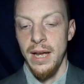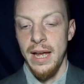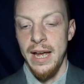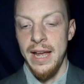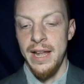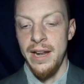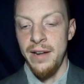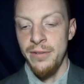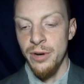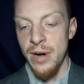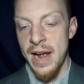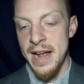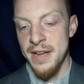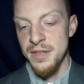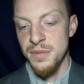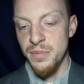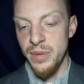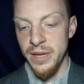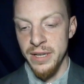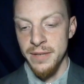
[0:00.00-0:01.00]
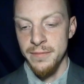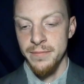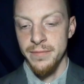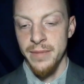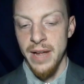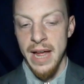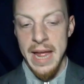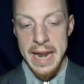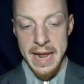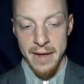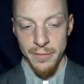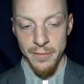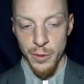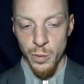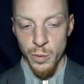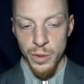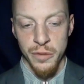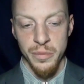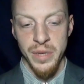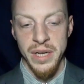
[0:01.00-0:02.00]
It ever has been, and ever
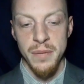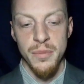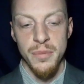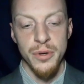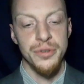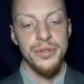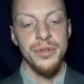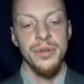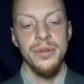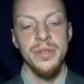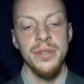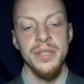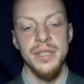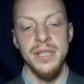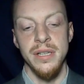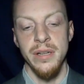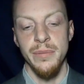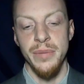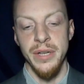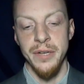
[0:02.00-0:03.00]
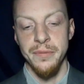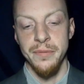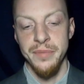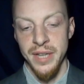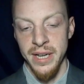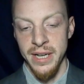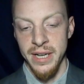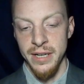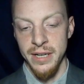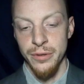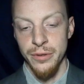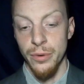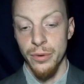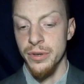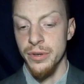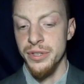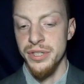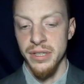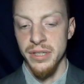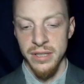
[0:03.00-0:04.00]
will be, pursued until it be obtained, or
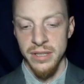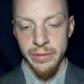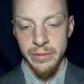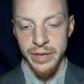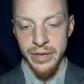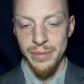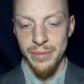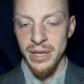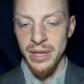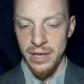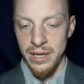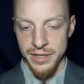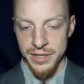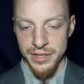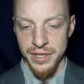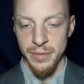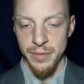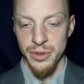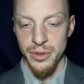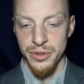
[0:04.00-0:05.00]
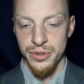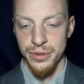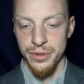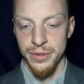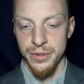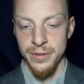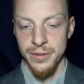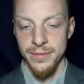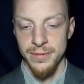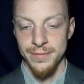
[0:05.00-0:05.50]
until liberty be lost in the pursuit.